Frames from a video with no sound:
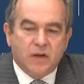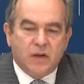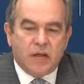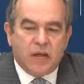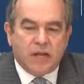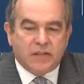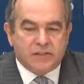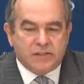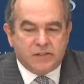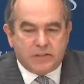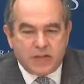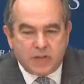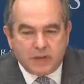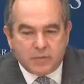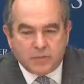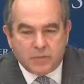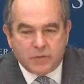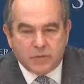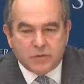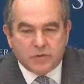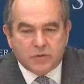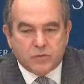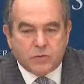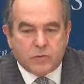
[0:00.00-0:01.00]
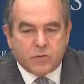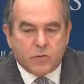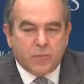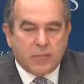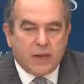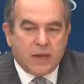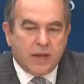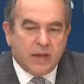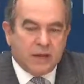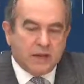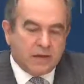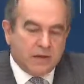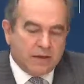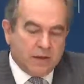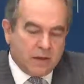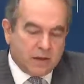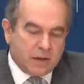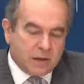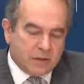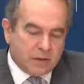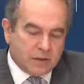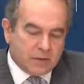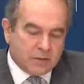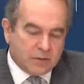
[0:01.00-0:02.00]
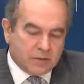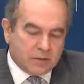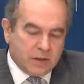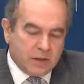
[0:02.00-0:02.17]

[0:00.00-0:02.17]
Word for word: had statements or made uh,